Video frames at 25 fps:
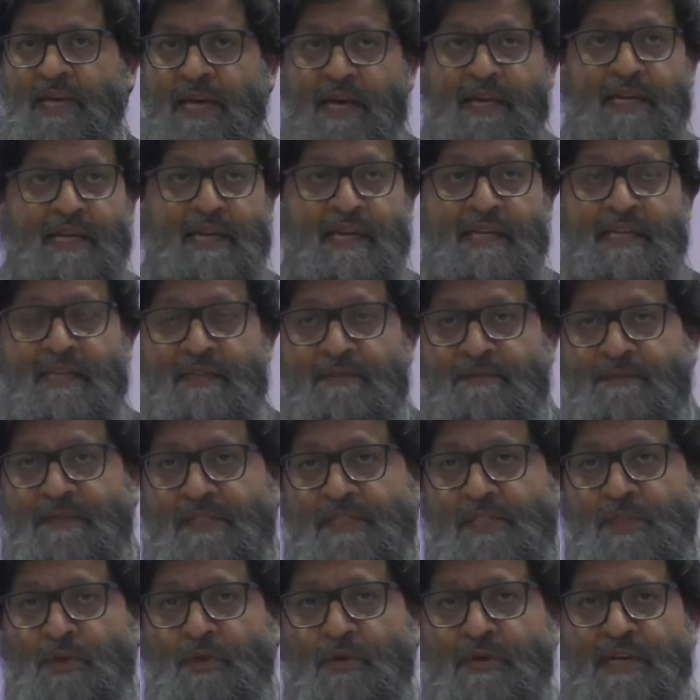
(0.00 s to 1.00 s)
And if
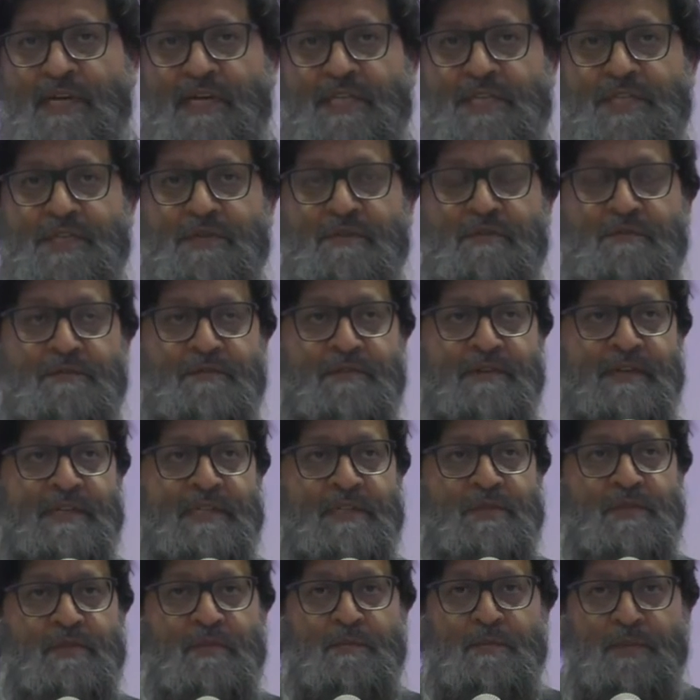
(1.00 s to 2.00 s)
he's not actually
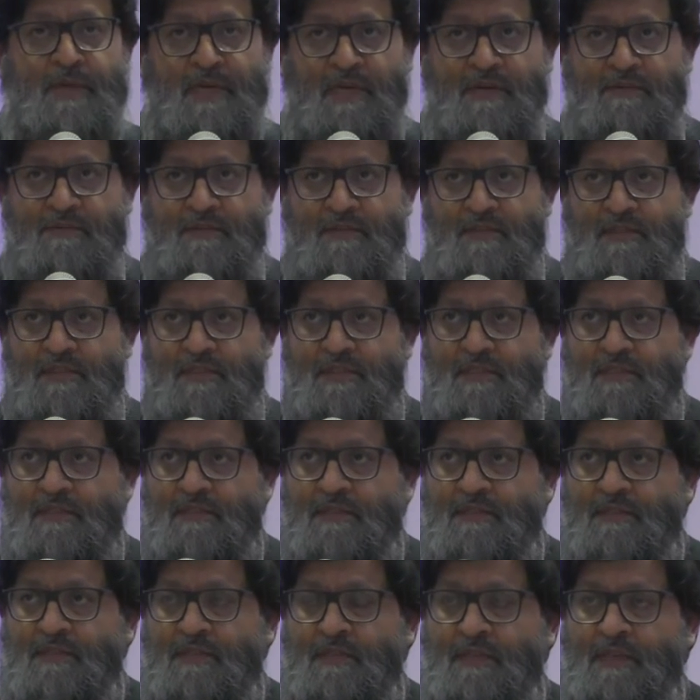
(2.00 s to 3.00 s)
referring to the
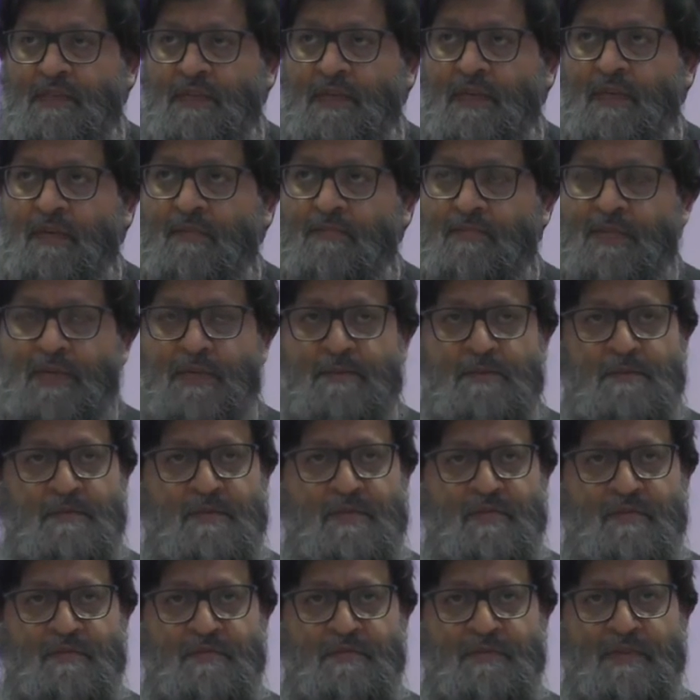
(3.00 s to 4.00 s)
parents, perhaps
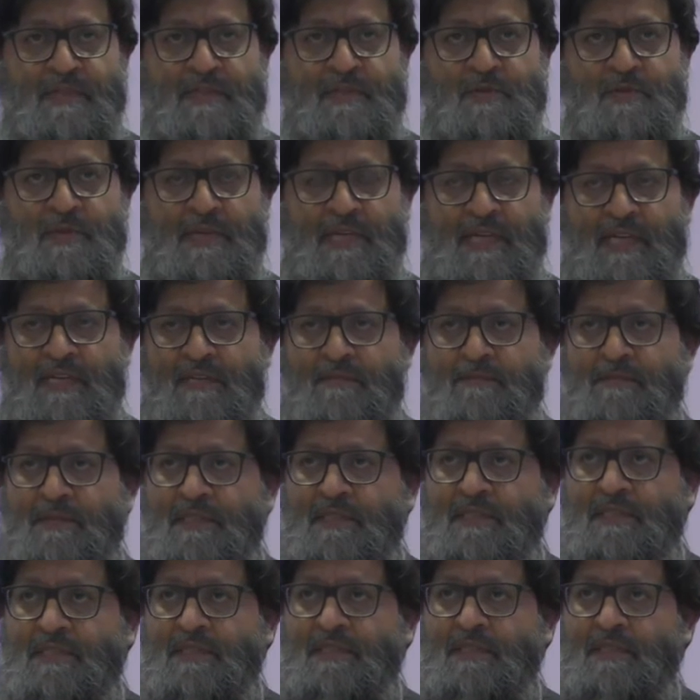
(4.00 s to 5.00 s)
he's referring to
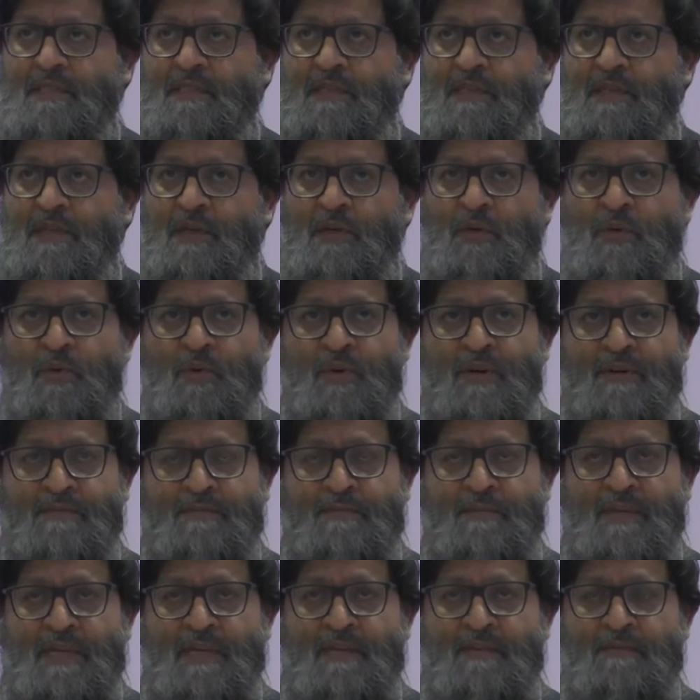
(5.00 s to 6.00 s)
elements
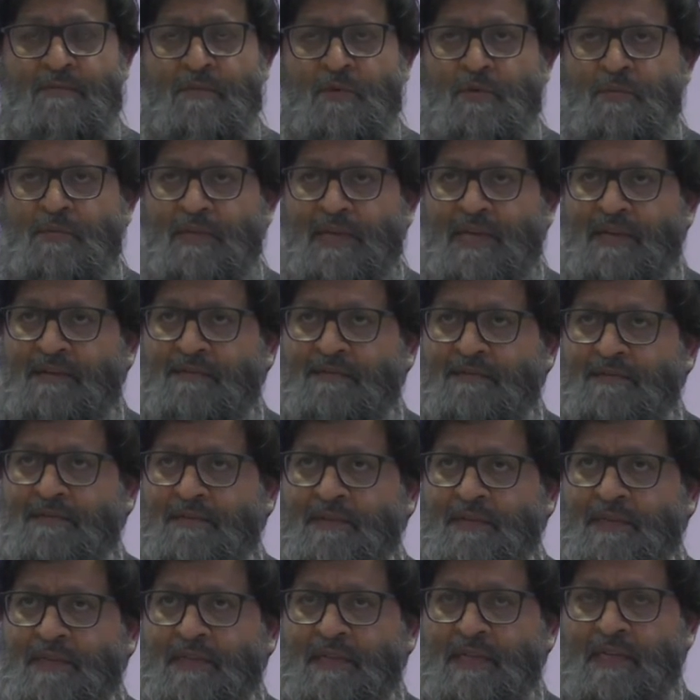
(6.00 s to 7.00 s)
who may have
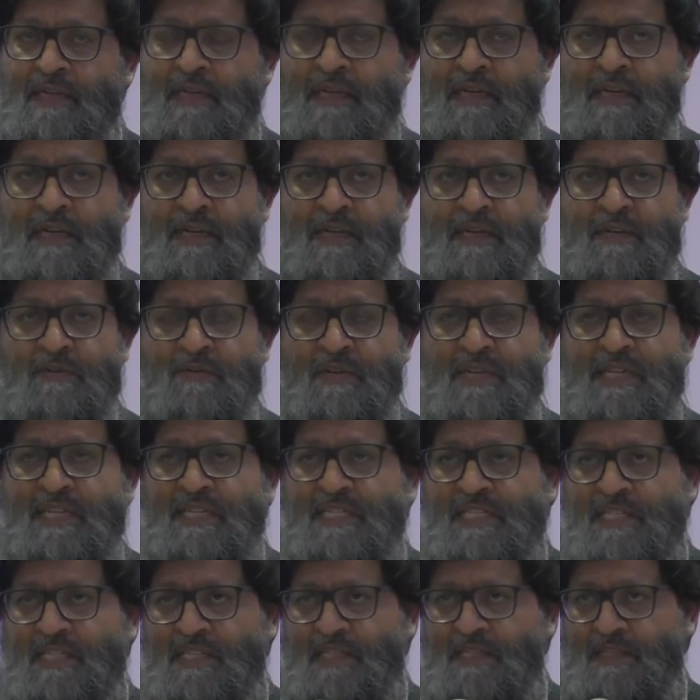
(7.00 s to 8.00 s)

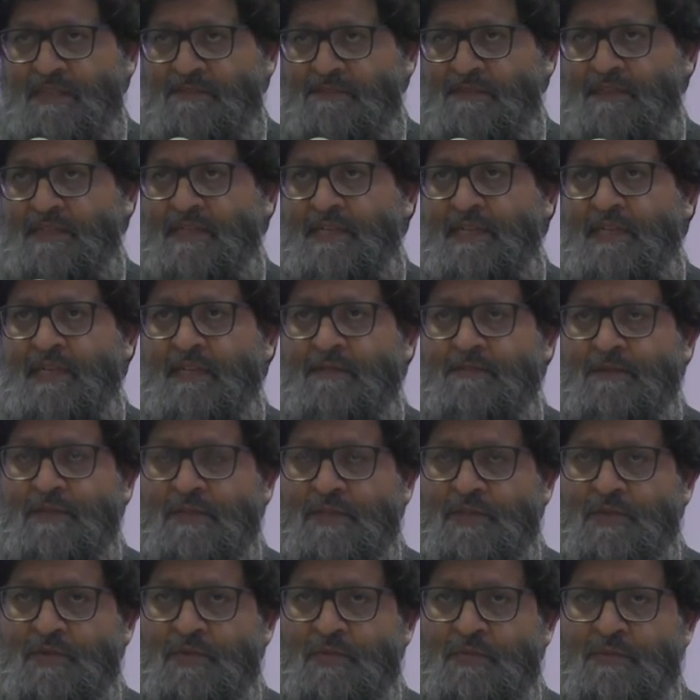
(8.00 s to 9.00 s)
insignificant
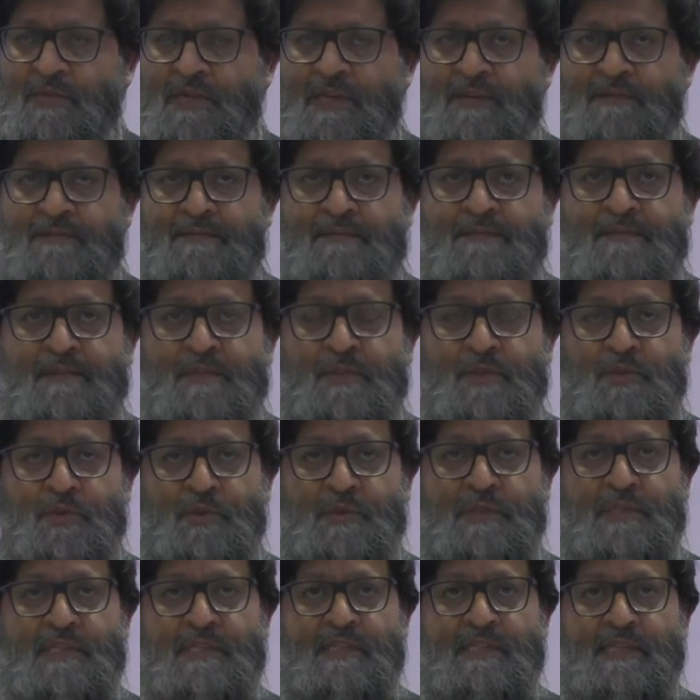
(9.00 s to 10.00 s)
elements who may have
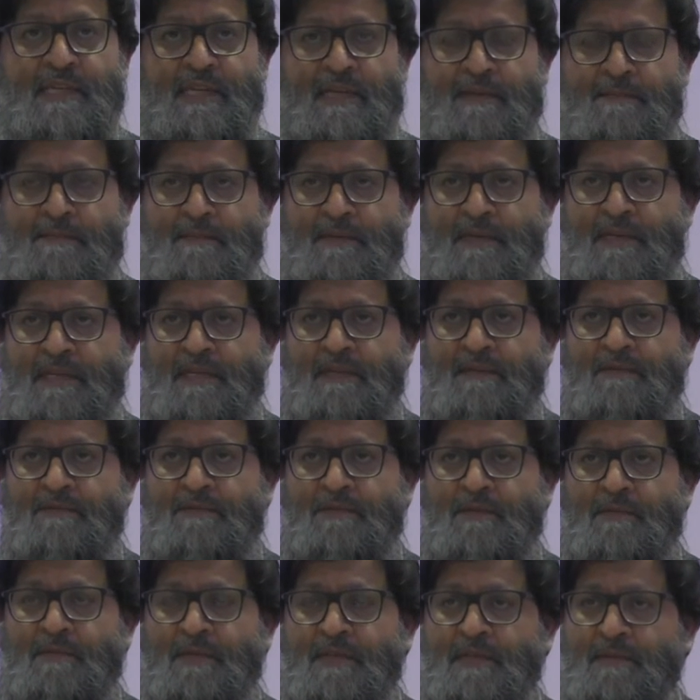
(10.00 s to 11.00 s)
joined the campaign
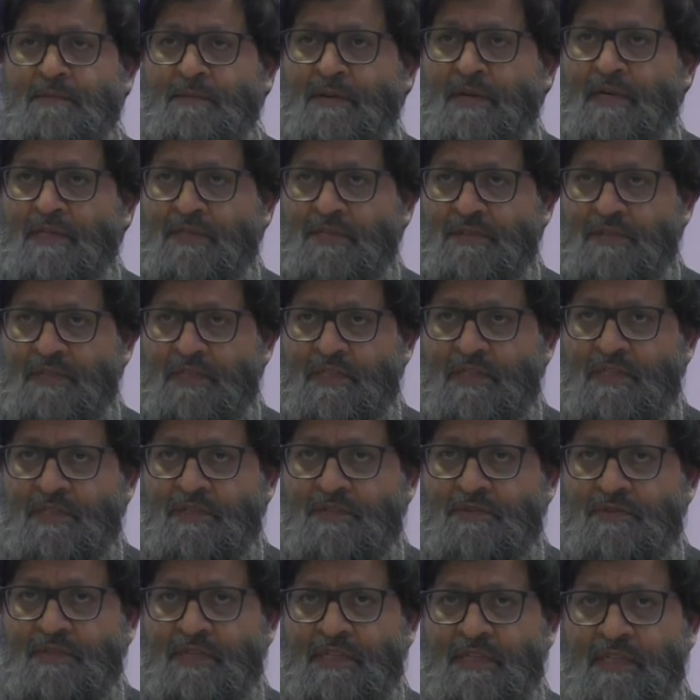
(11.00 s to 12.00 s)
from other parts of the
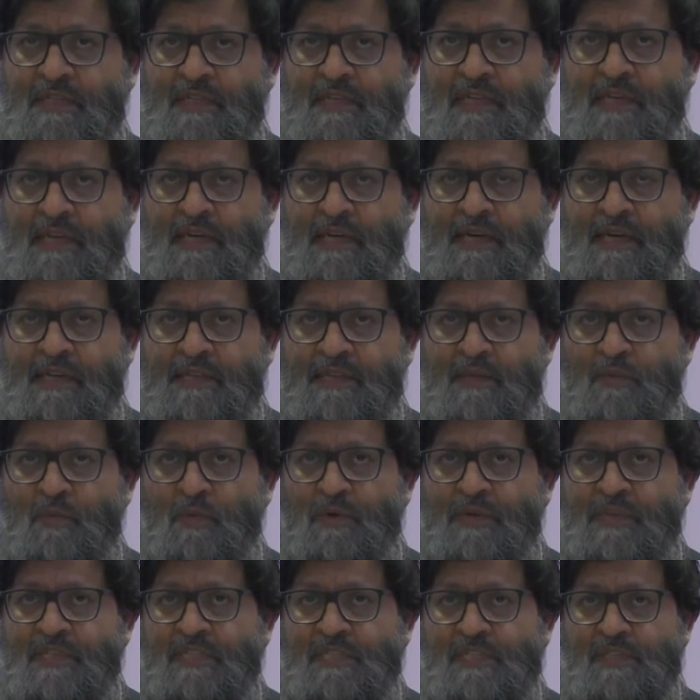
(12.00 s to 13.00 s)
country, then
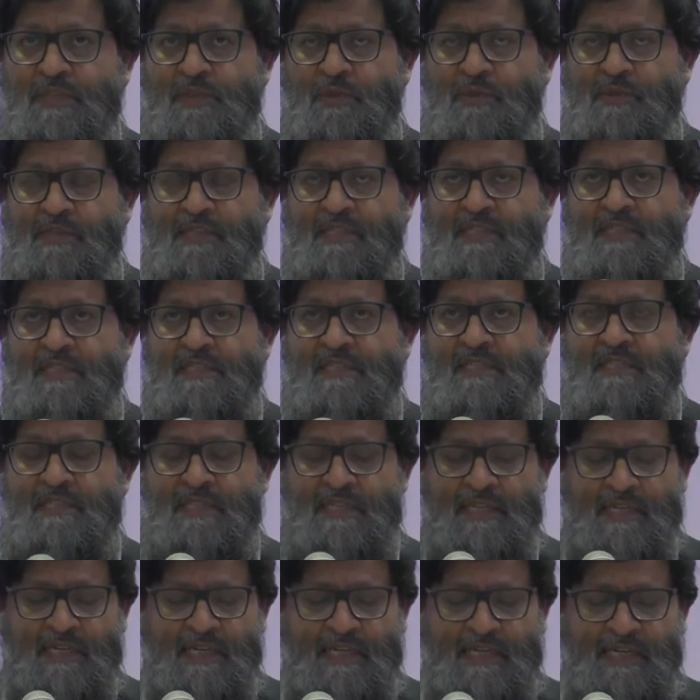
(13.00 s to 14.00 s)
what he's doing
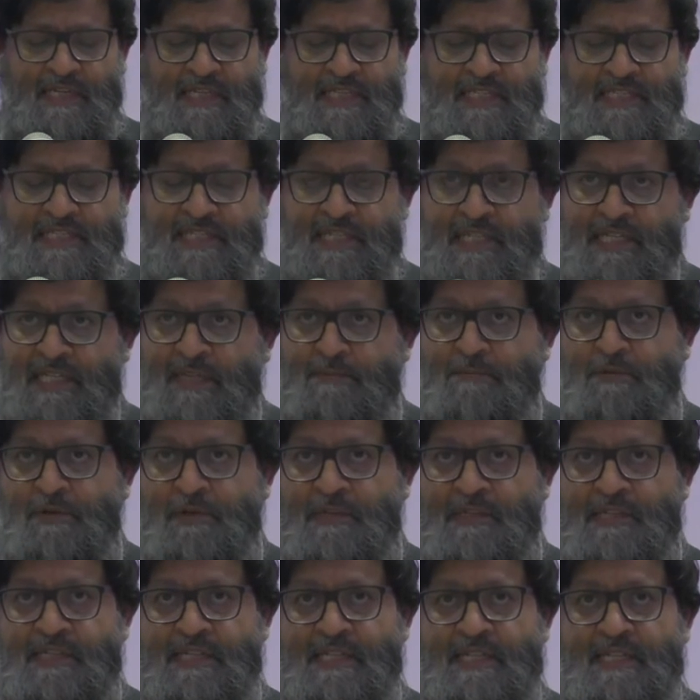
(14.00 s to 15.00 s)
is he's
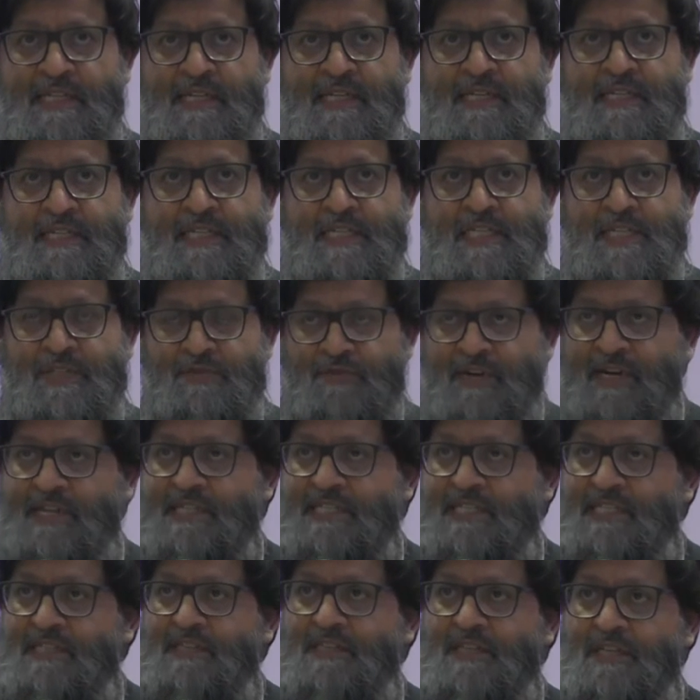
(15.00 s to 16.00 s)
deliberately
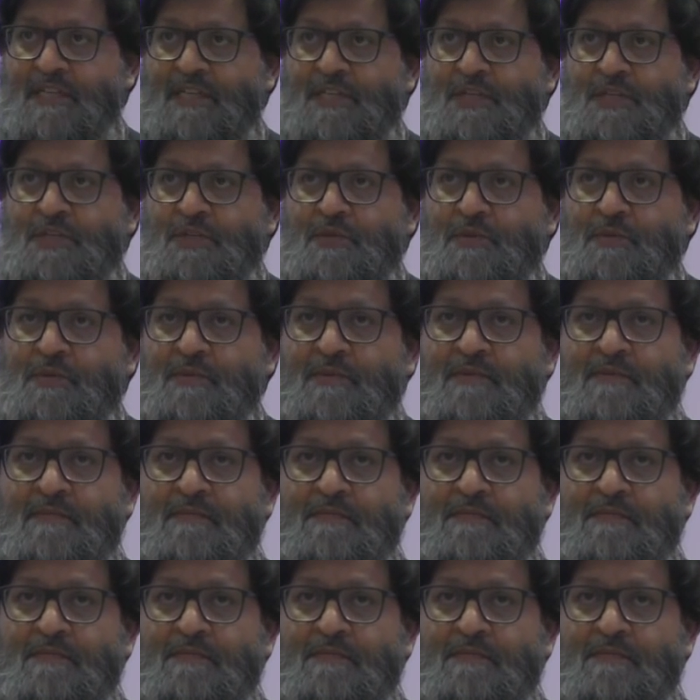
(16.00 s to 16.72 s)
distracting the issue.